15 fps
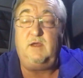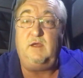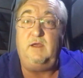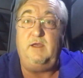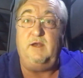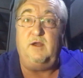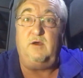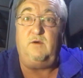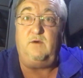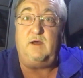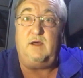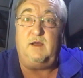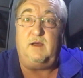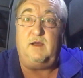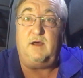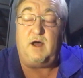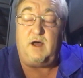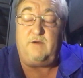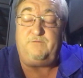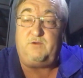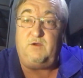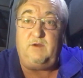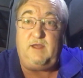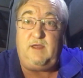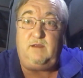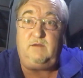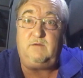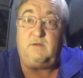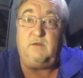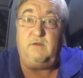off duty
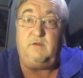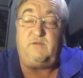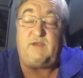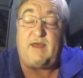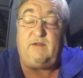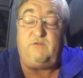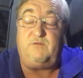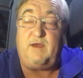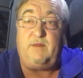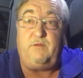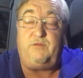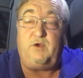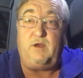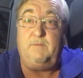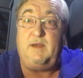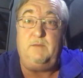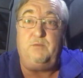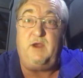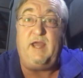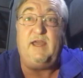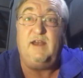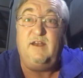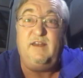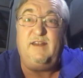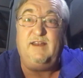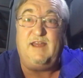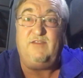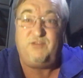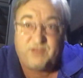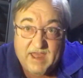to satisfy their 30-minute break, and it didn't
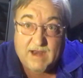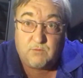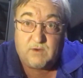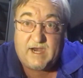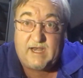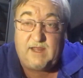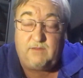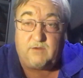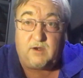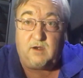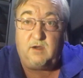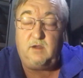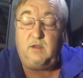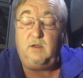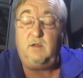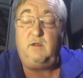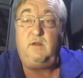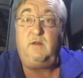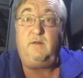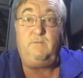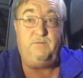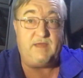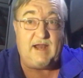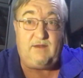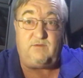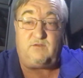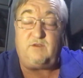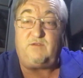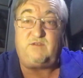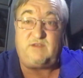get that right either. That is
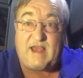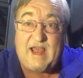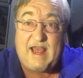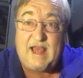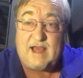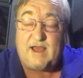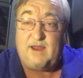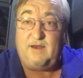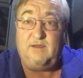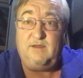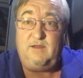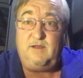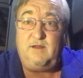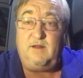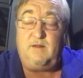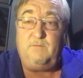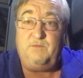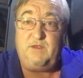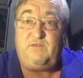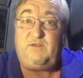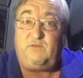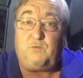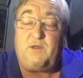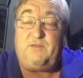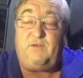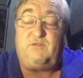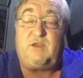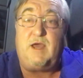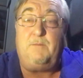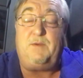just sad. This is what
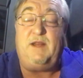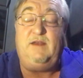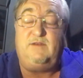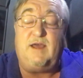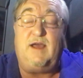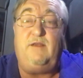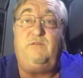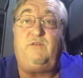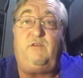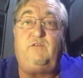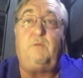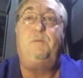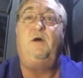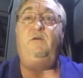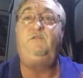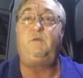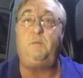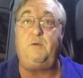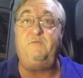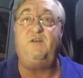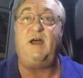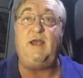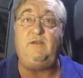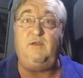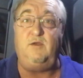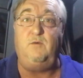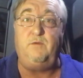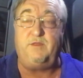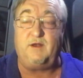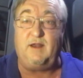this company does. They're supposed to provide you
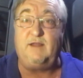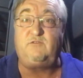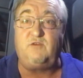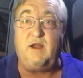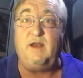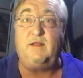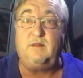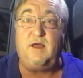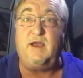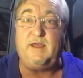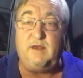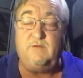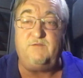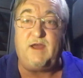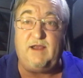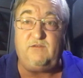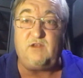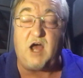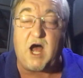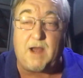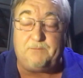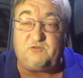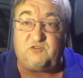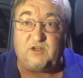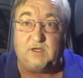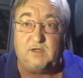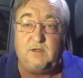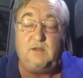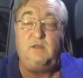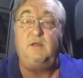with an electronic logging device
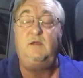option